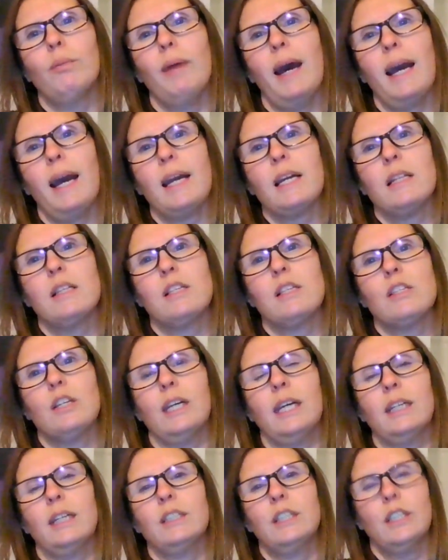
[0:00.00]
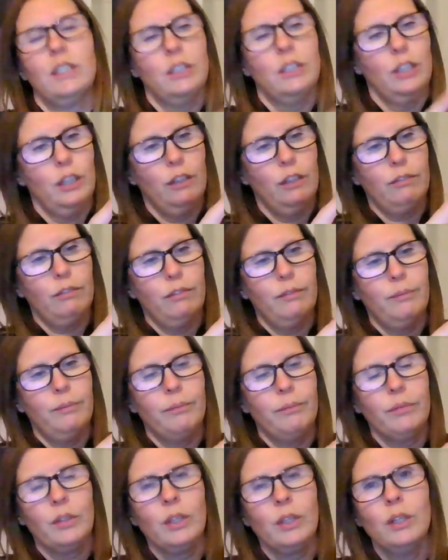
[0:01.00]
back, the sciatic nerve.
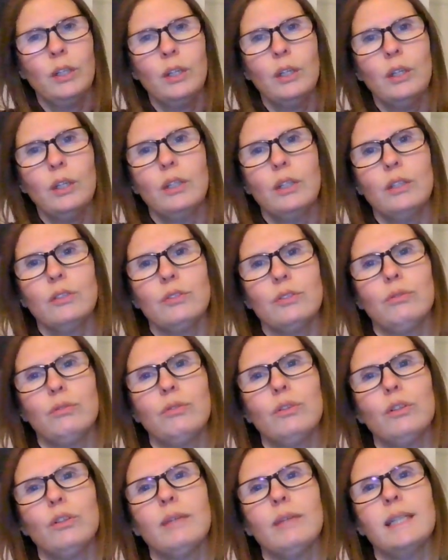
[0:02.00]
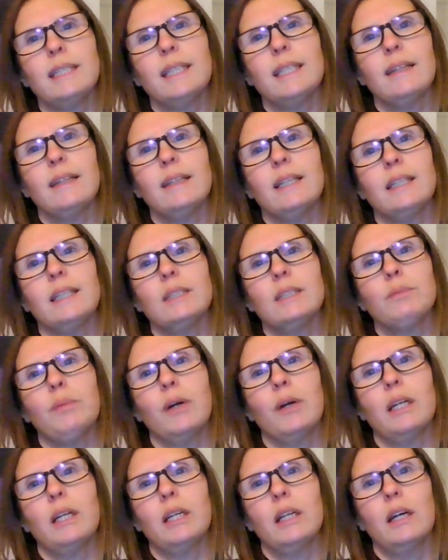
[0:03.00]
So all the way down that
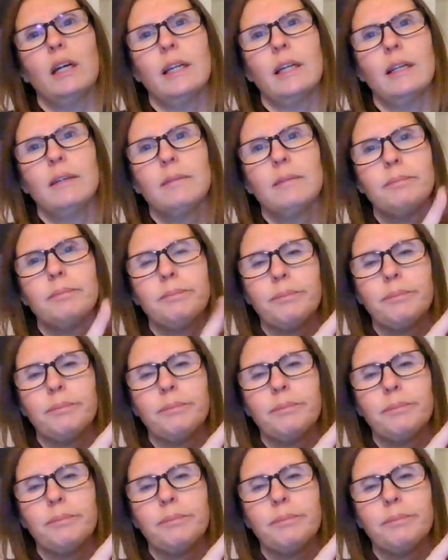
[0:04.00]
spine line.